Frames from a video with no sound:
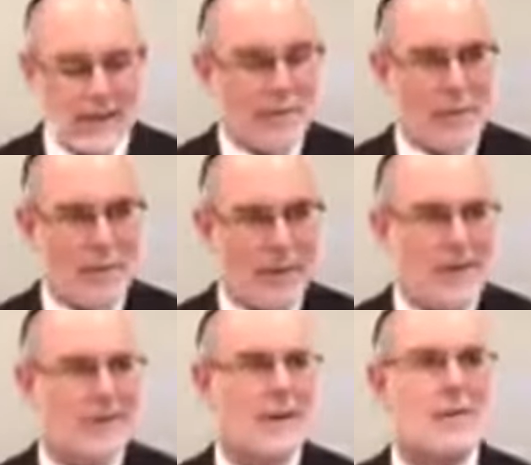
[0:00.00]
but he makes it
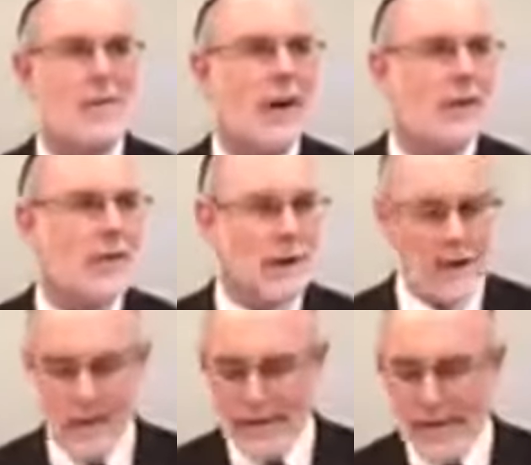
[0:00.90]
in such a,
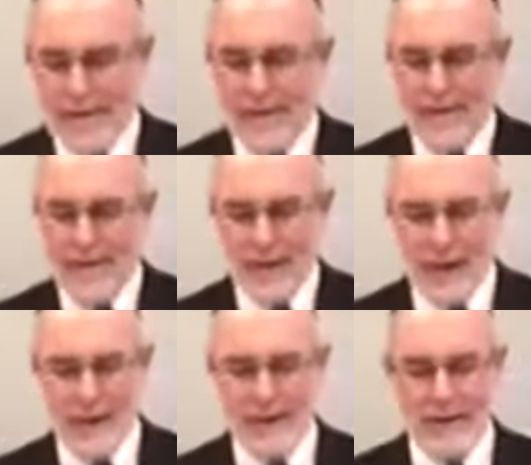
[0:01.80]
a,
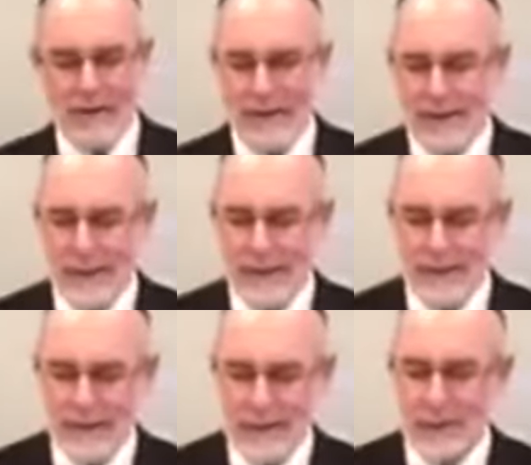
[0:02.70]
a, a
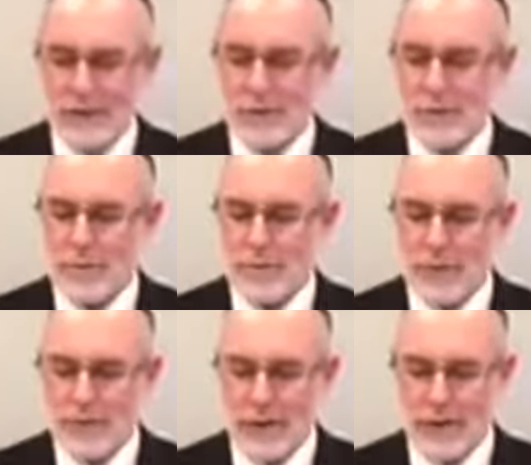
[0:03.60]
very descriptive
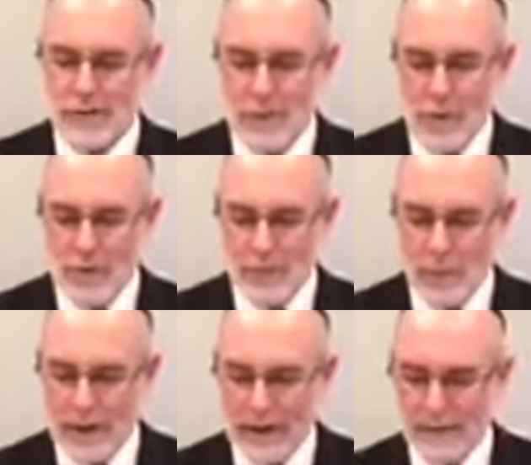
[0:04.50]
and very informative
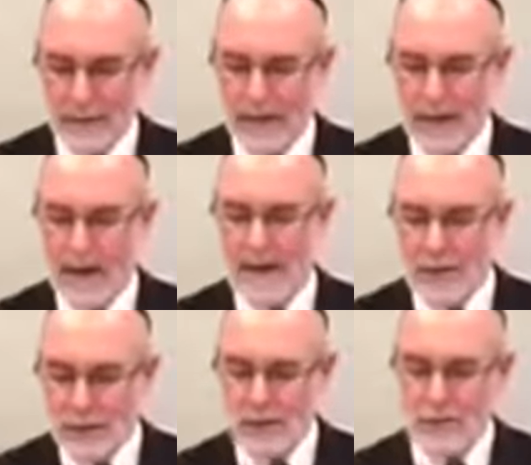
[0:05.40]
way. Okay, and he
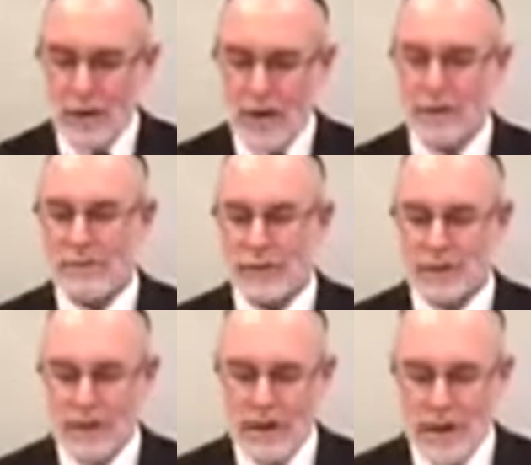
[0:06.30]
also wrote,
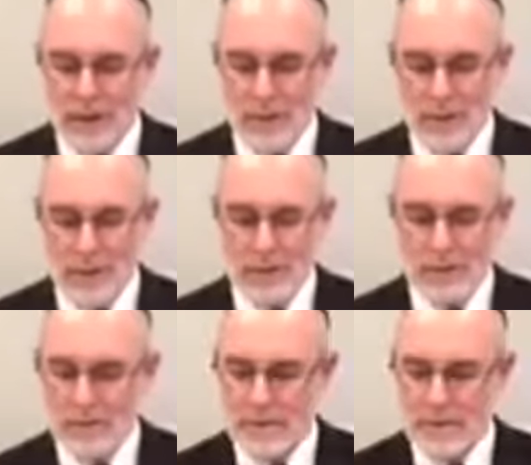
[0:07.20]
wrote other
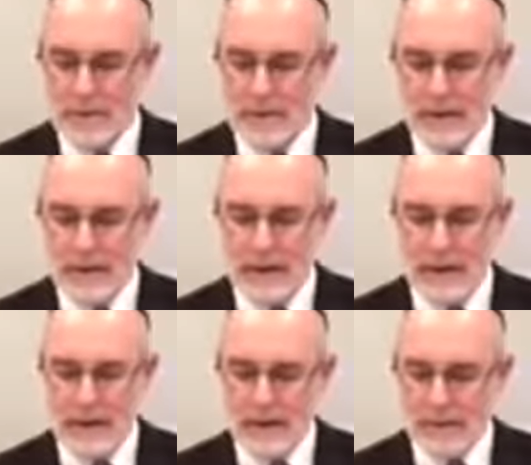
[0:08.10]
works.
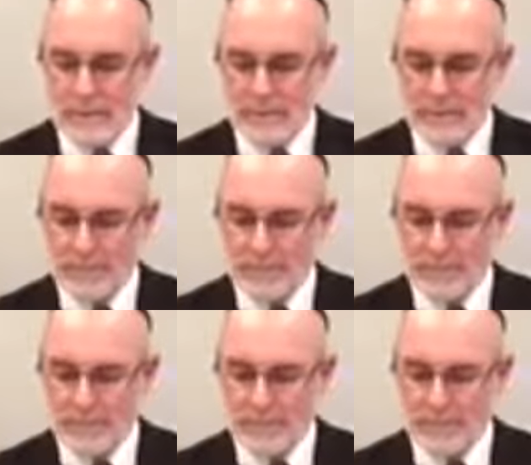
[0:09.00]
Um,